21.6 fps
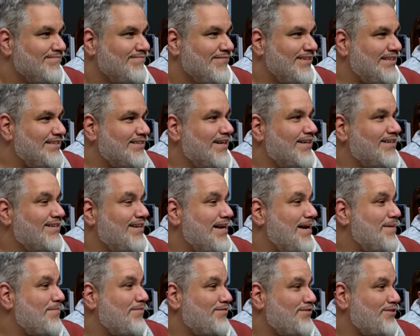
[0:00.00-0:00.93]
He's got the
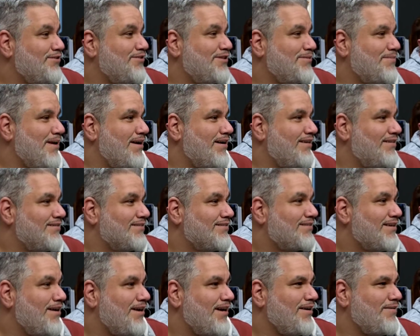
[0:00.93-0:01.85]
name of two commanders.
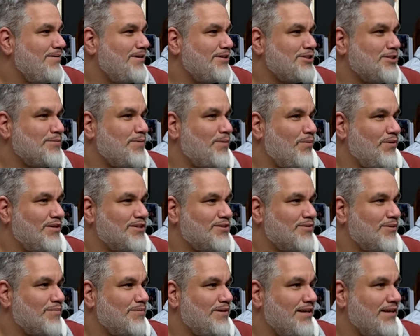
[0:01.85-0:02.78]
I guess it might just be
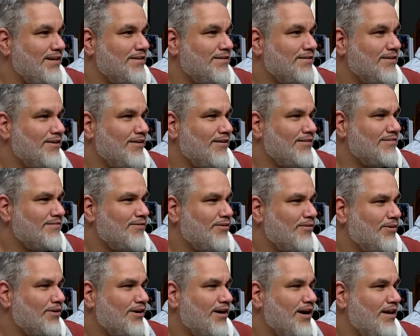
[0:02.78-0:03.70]
Windswept Heath or
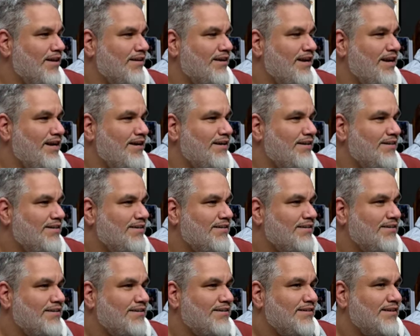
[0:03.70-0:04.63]
Colonnade.
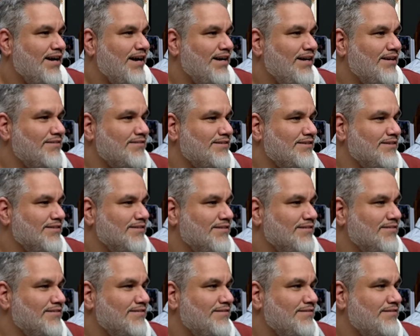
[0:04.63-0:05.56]
I do
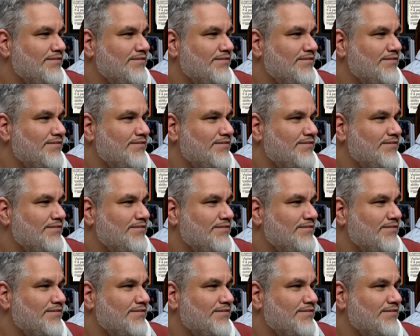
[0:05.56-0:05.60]
too.